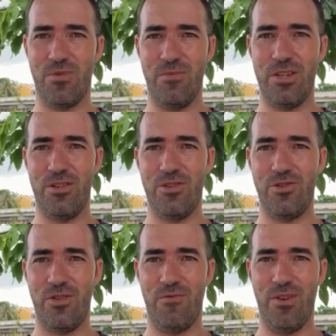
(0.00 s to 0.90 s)
Probably
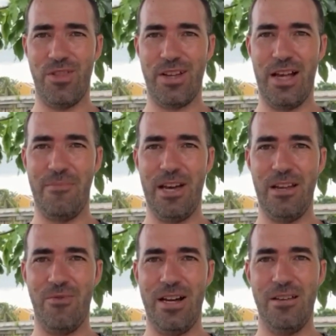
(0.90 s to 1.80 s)
should have won the game
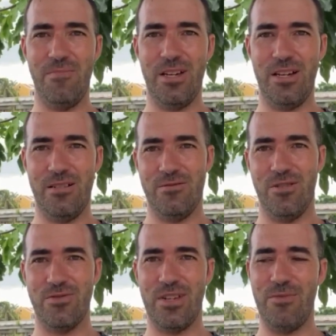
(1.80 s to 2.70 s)
anyway, but
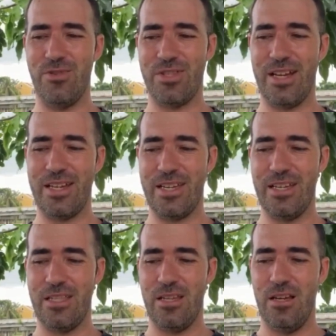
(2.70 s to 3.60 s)
I'll take it.